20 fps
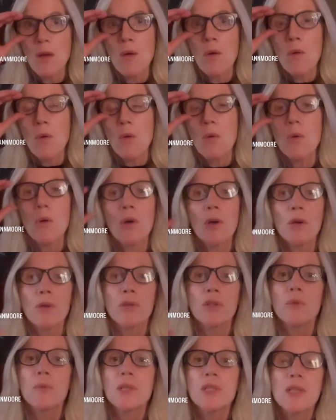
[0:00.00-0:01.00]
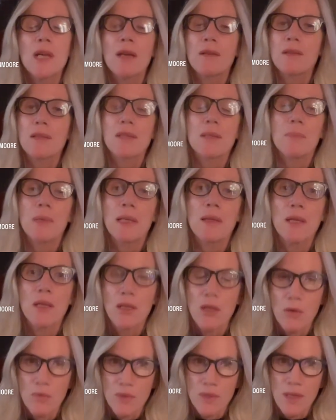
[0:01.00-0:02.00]
or you reach out to somebody that
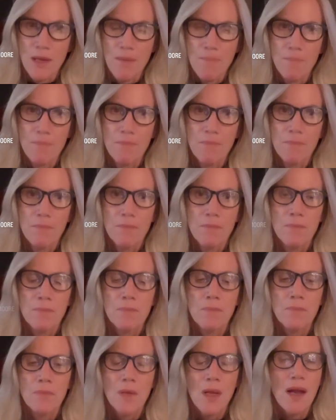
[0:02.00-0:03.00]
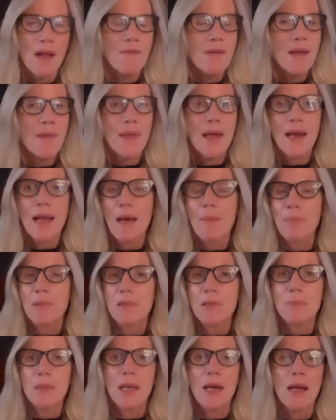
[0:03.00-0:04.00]
knows them. I've had that happen
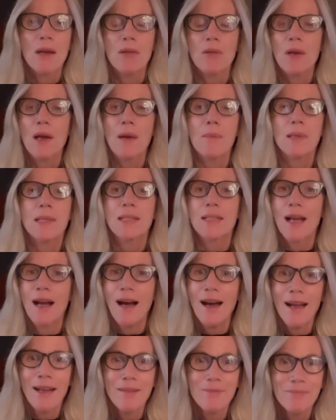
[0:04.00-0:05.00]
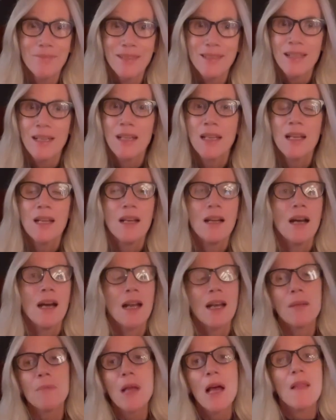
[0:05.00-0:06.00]
to me I don't know how many times.
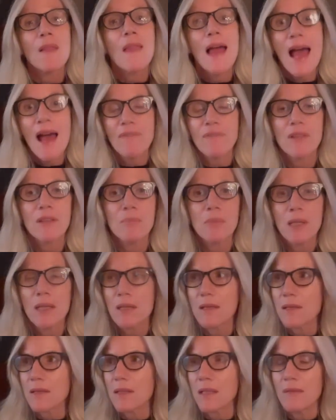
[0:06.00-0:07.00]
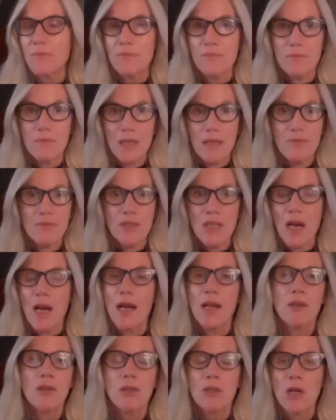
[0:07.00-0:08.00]
And I'm not laughing because they've they've
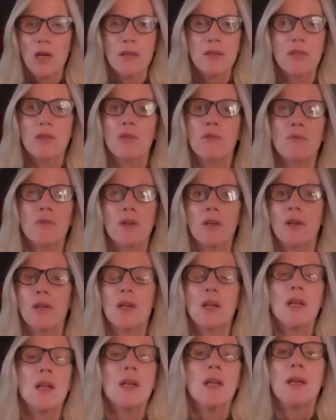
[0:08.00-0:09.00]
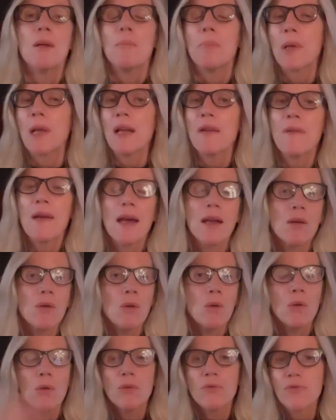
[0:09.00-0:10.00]
died or crossed over, but I've had
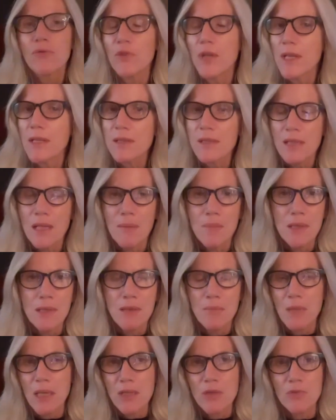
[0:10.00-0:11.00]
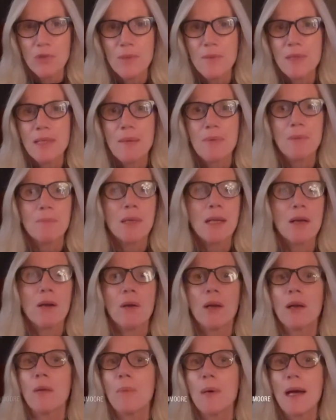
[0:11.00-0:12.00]
old friends come into my dreamscape. I'm like,
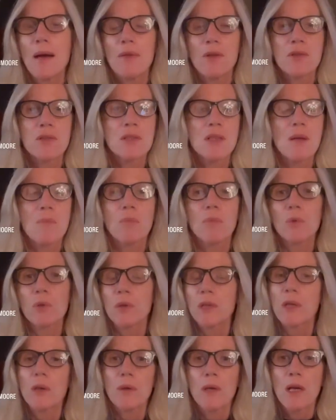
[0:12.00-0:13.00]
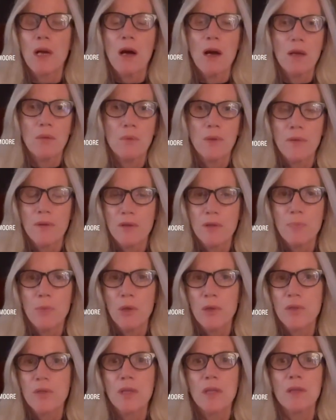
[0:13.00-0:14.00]
okay, wow, there's something really going on with this
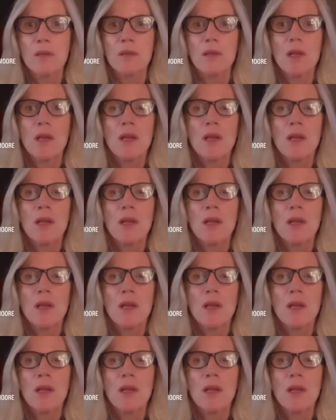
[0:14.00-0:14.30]
person.